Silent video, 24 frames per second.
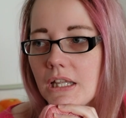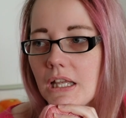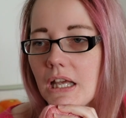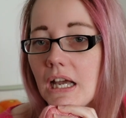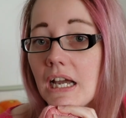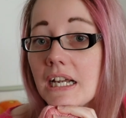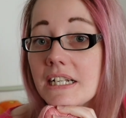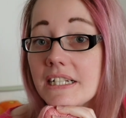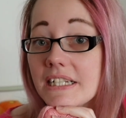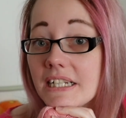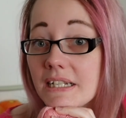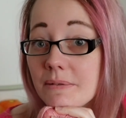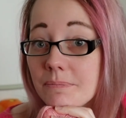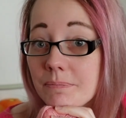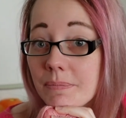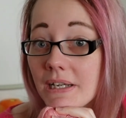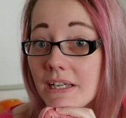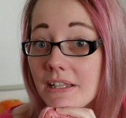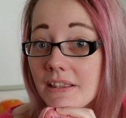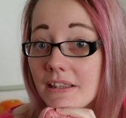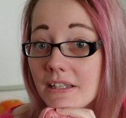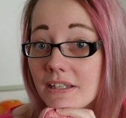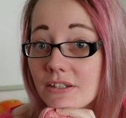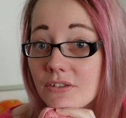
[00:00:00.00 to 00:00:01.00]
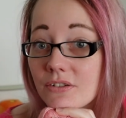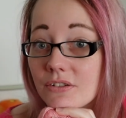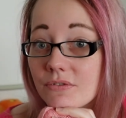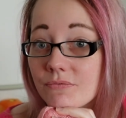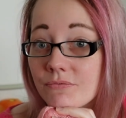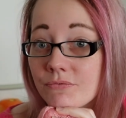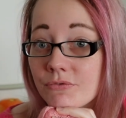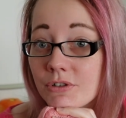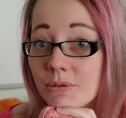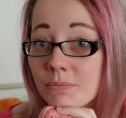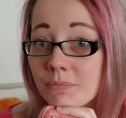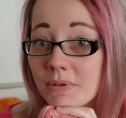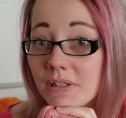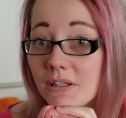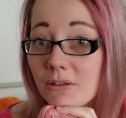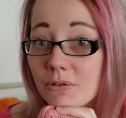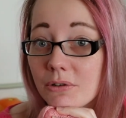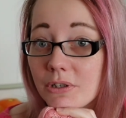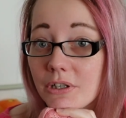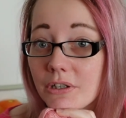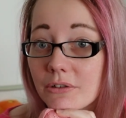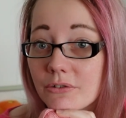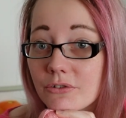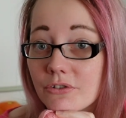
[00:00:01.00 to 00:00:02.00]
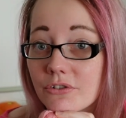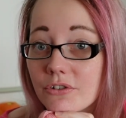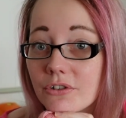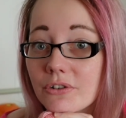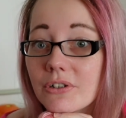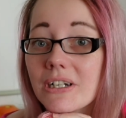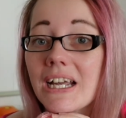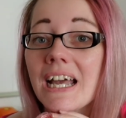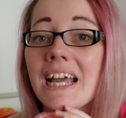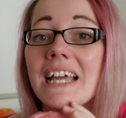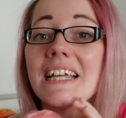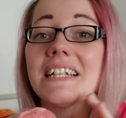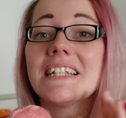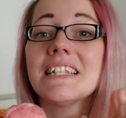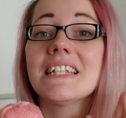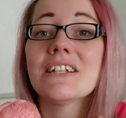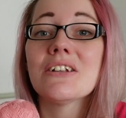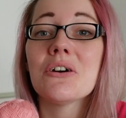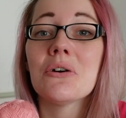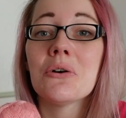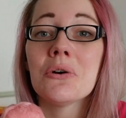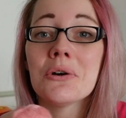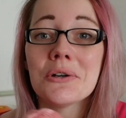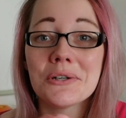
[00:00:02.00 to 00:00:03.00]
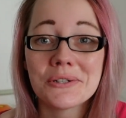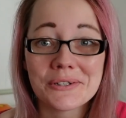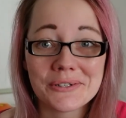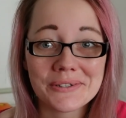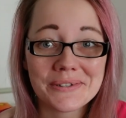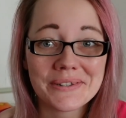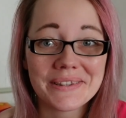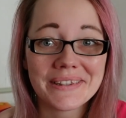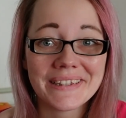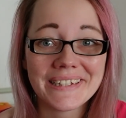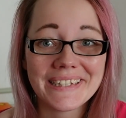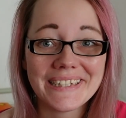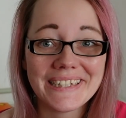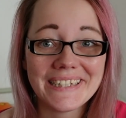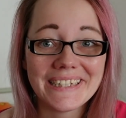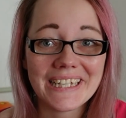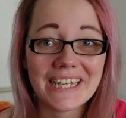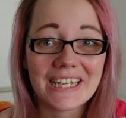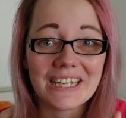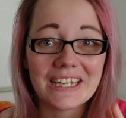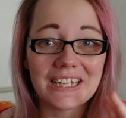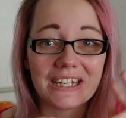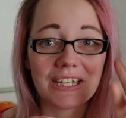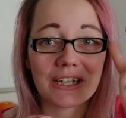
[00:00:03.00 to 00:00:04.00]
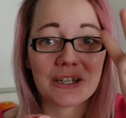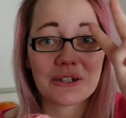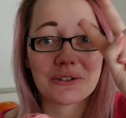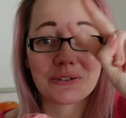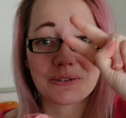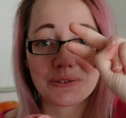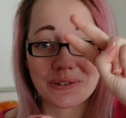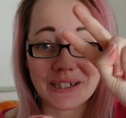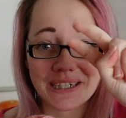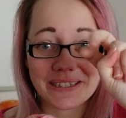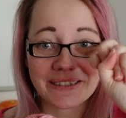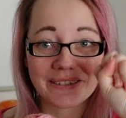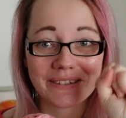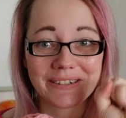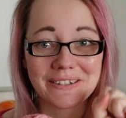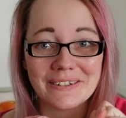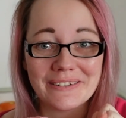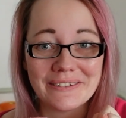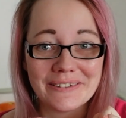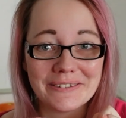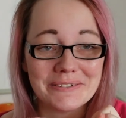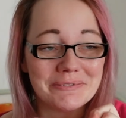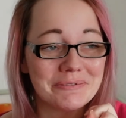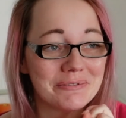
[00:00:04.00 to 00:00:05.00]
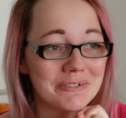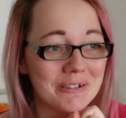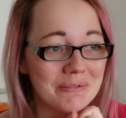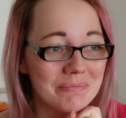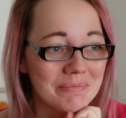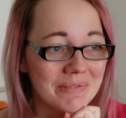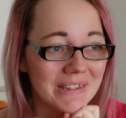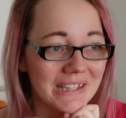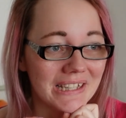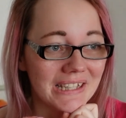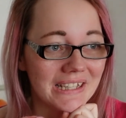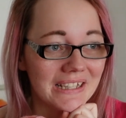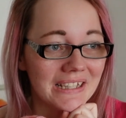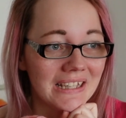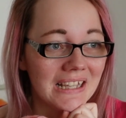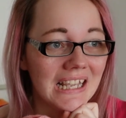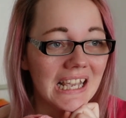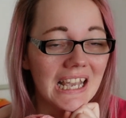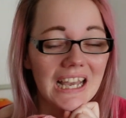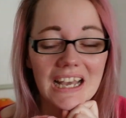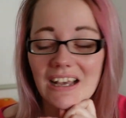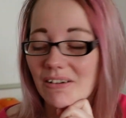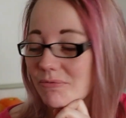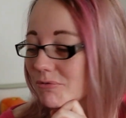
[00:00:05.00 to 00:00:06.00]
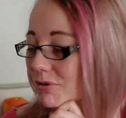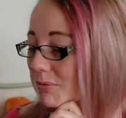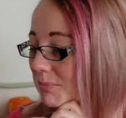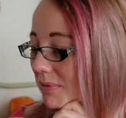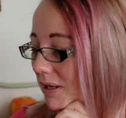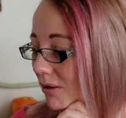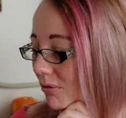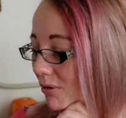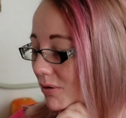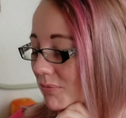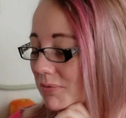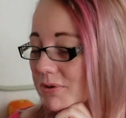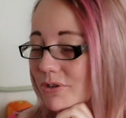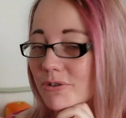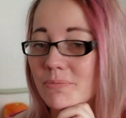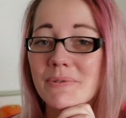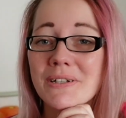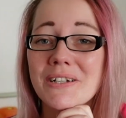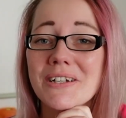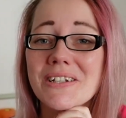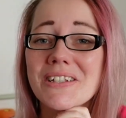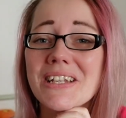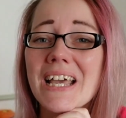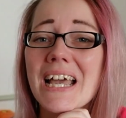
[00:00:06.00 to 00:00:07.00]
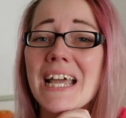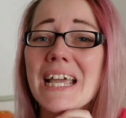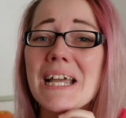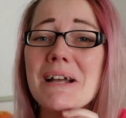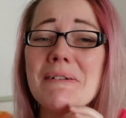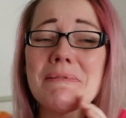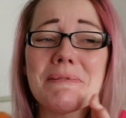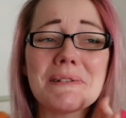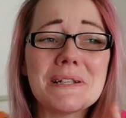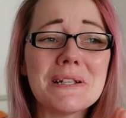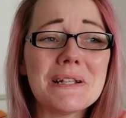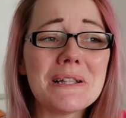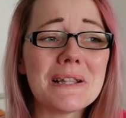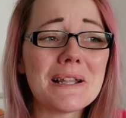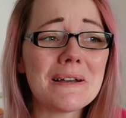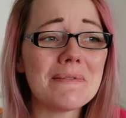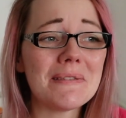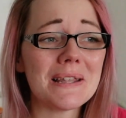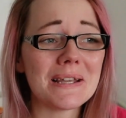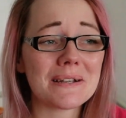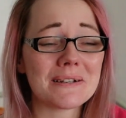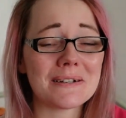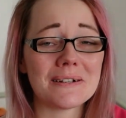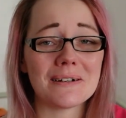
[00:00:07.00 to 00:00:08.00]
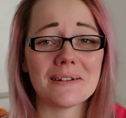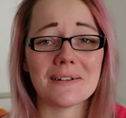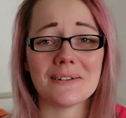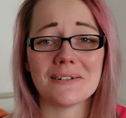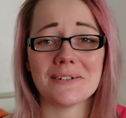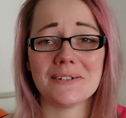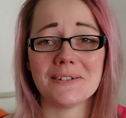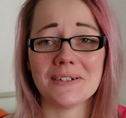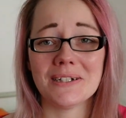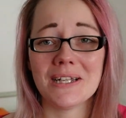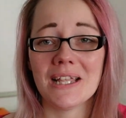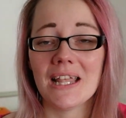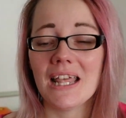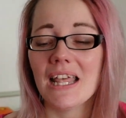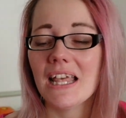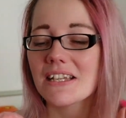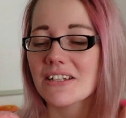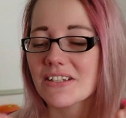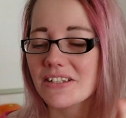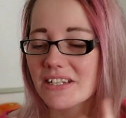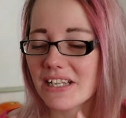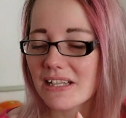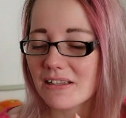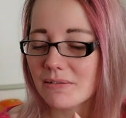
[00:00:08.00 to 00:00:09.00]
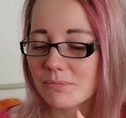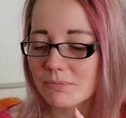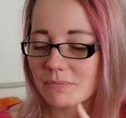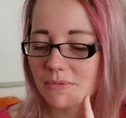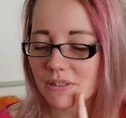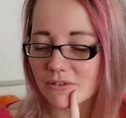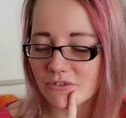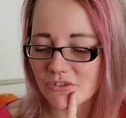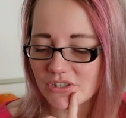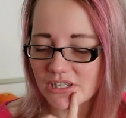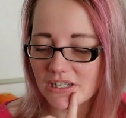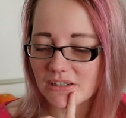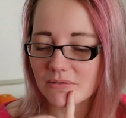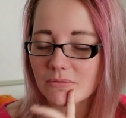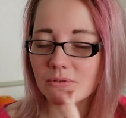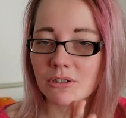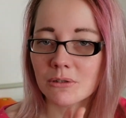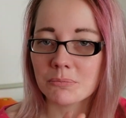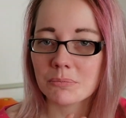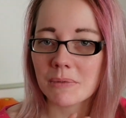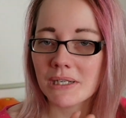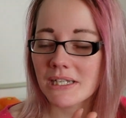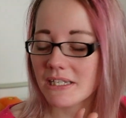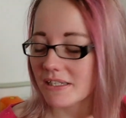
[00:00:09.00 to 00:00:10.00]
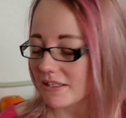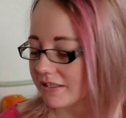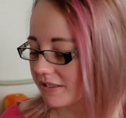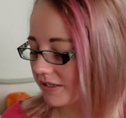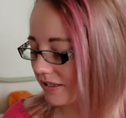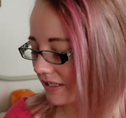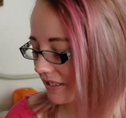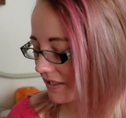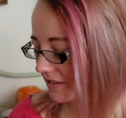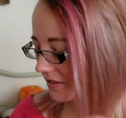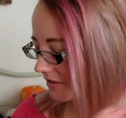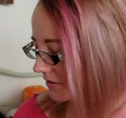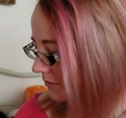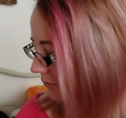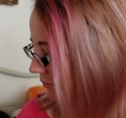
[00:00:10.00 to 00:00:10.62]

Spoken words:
I did buy this from a local yarn store. I did order the correct color from Aulafors because I absolutely love that color. I'm still gonna make this